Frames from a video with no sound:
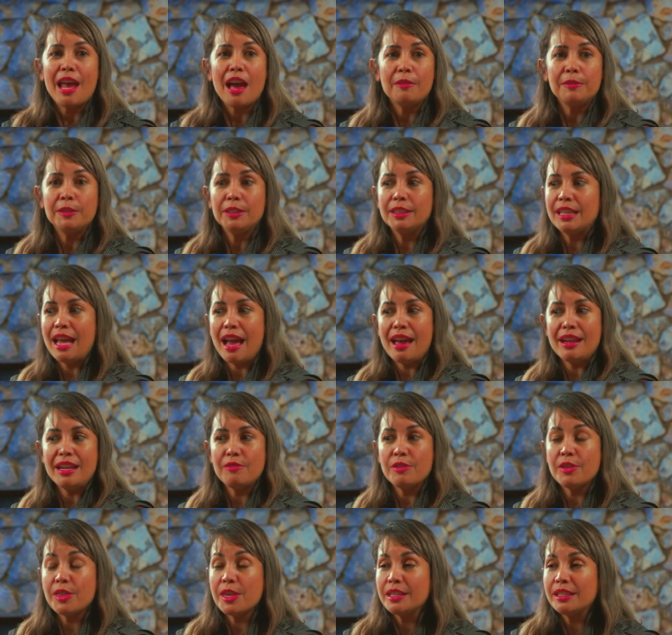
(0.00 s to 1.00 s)
after that,
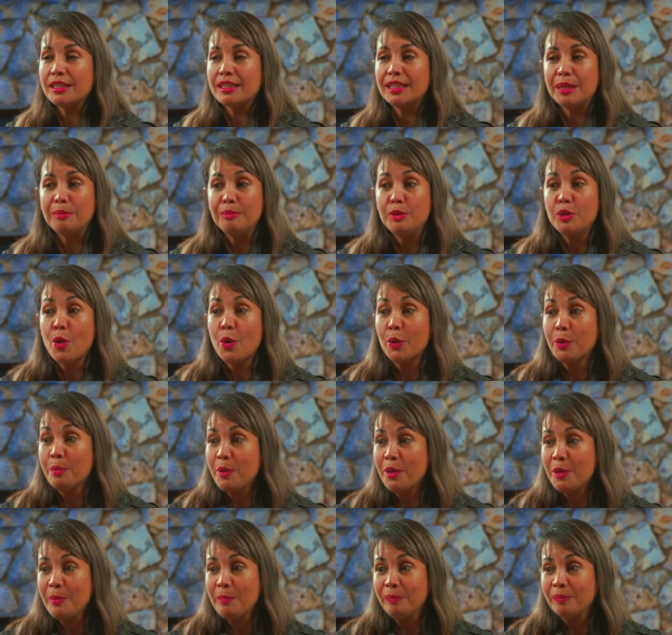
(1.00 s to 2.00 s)
everything seemed
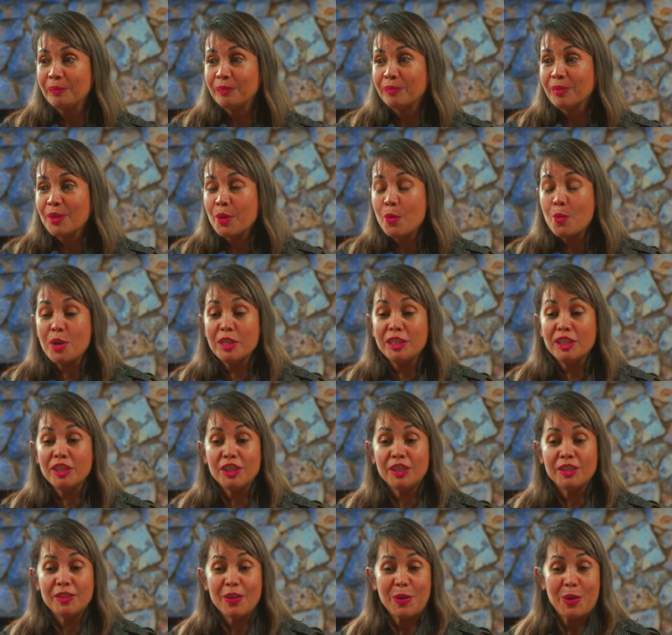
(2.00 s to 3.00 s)
normal. Once
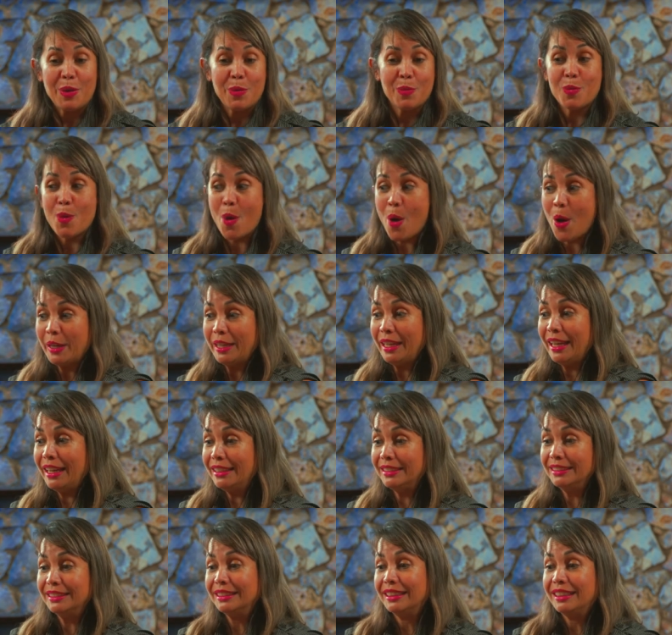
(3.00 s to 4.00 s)
she started
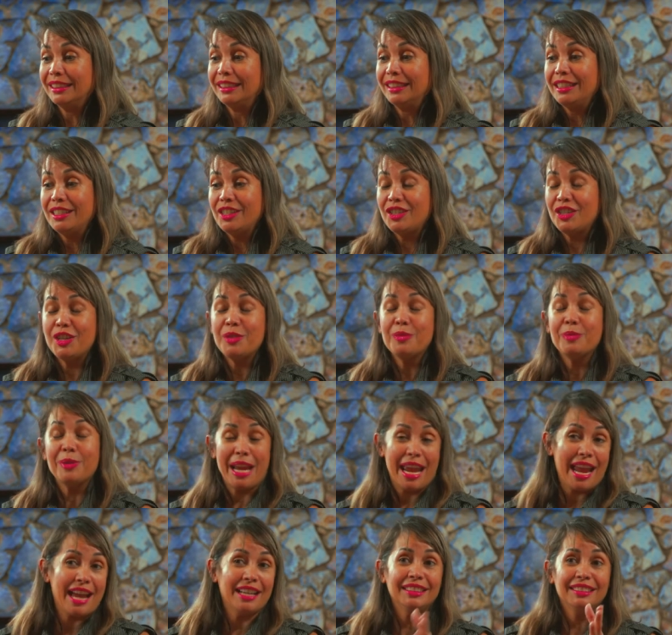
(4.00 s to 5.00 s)
walking, she
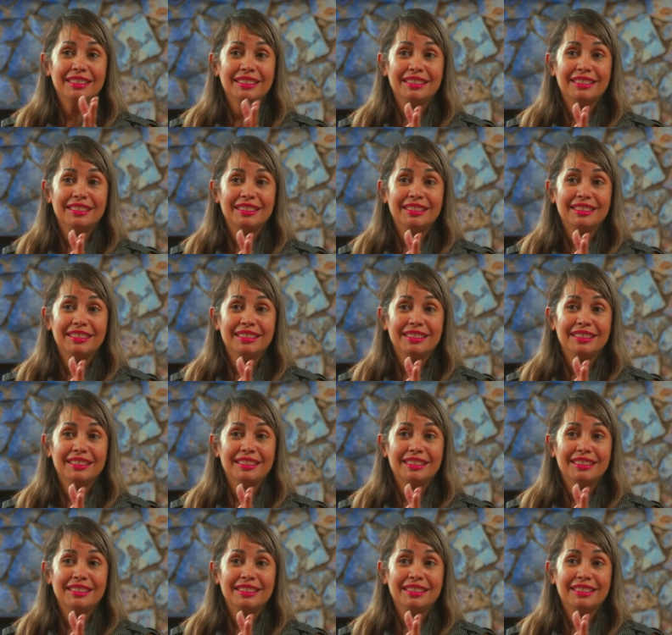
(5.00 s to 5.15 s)
ran